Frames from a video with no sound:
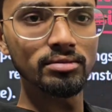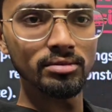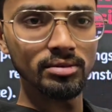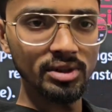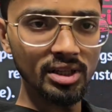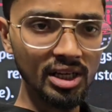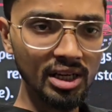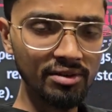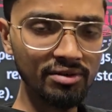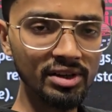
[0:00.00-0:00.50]

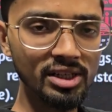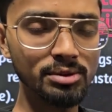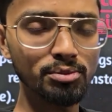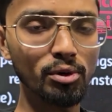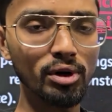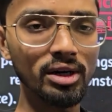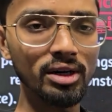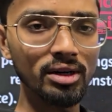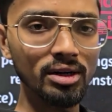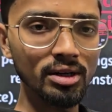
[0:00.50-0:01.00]
the reference
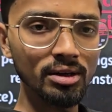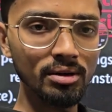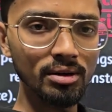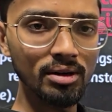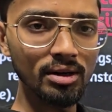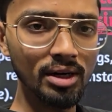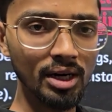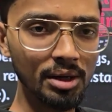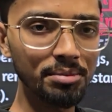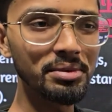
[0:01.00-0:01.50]
point,
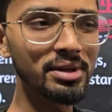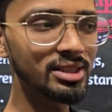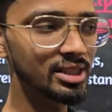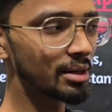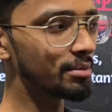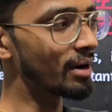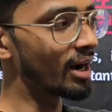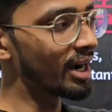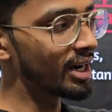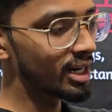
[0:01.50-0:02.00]
it means
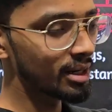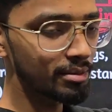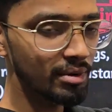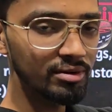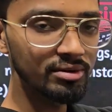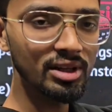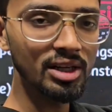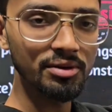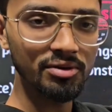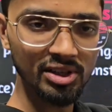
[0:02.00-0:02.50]
some height
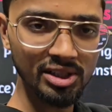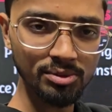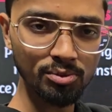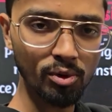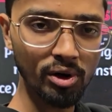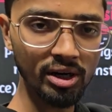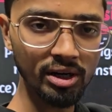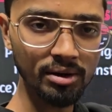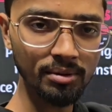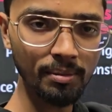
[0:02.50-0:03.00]
above the reference
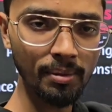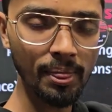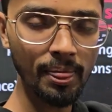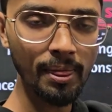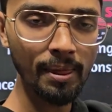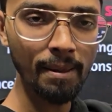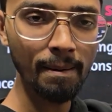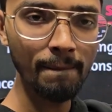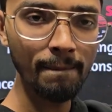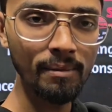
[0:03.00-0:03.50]
point,
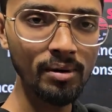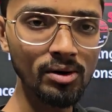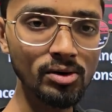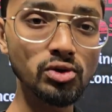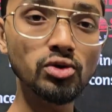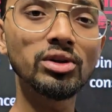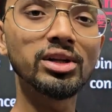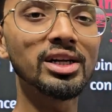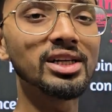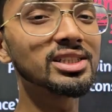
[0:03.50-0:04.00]

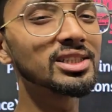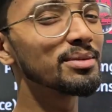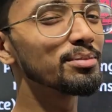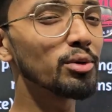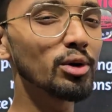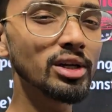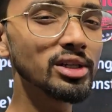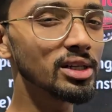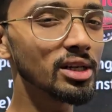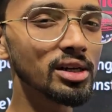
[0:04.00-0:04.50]
so there is some
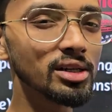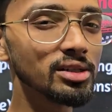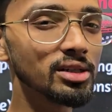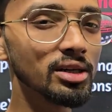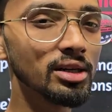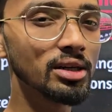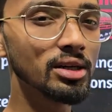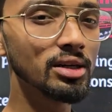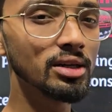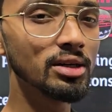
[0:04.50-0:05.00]
potential energy.